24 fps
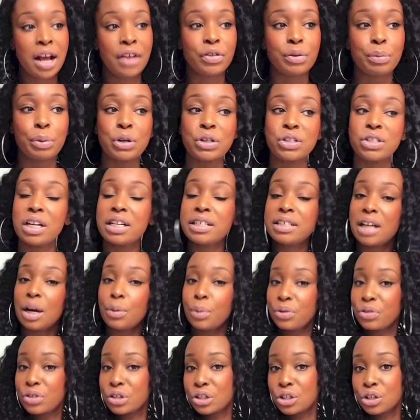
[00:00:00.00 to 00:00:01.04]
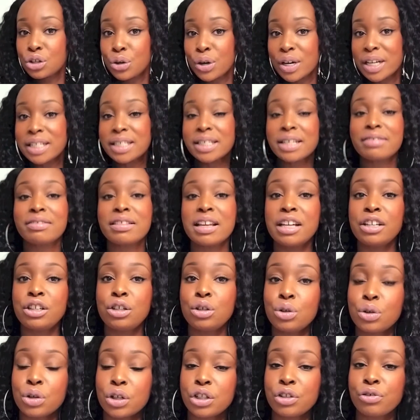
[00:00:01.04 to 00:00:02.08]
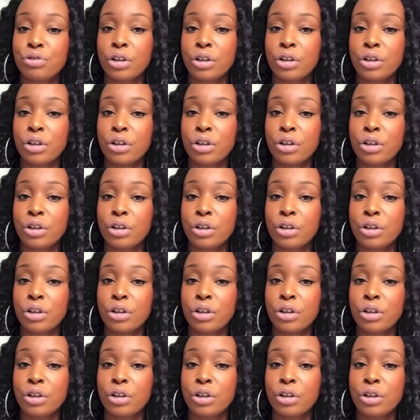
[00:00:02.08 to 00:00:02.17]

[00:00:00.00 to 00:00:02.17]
The person I dealt with is Chris, and thank you, Chris,